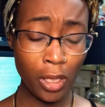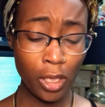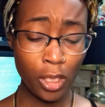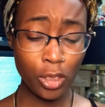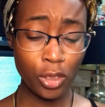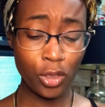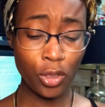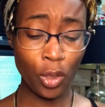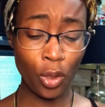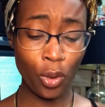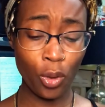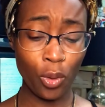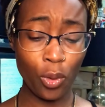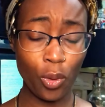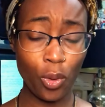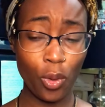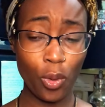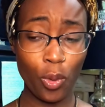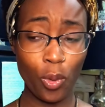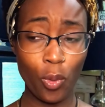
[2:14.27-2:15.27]

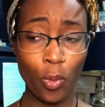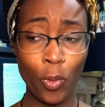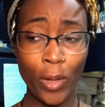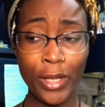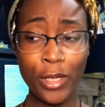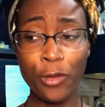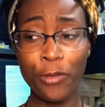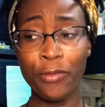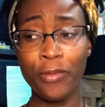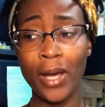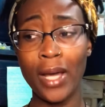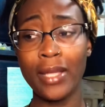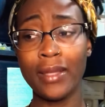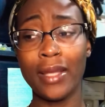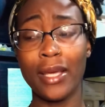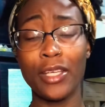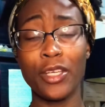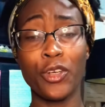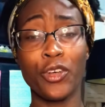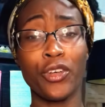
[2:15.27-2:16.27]
So when you find
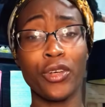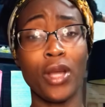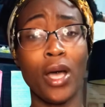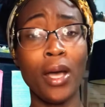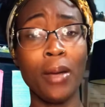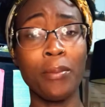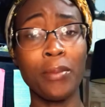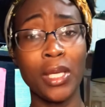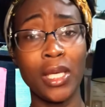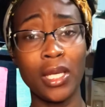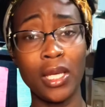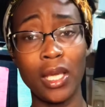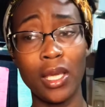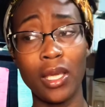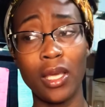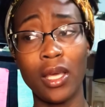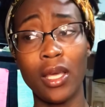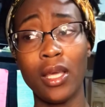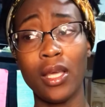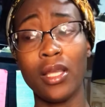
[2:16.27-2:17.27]
that you're not
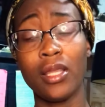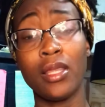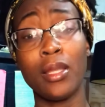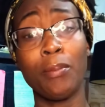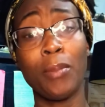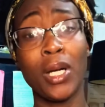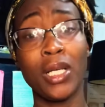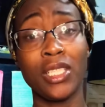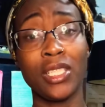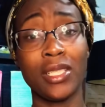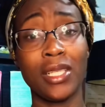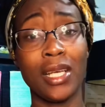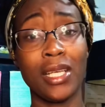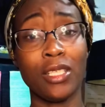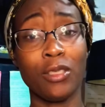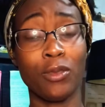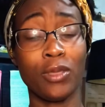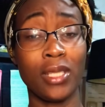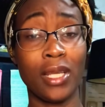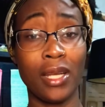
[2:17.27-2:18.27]
meeting the budget that
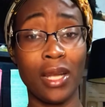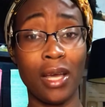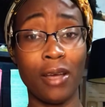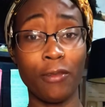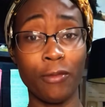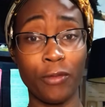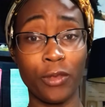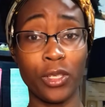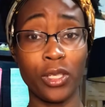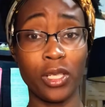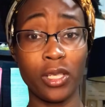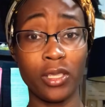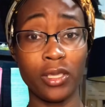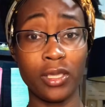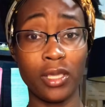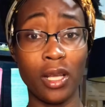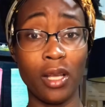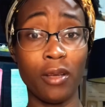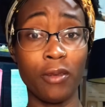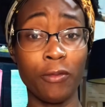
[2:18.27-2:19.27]
you set out for
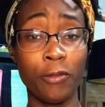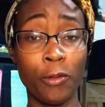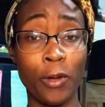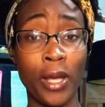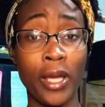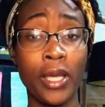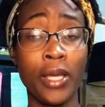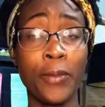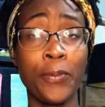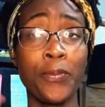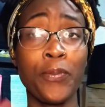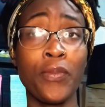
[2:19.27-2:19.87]
yourself, right?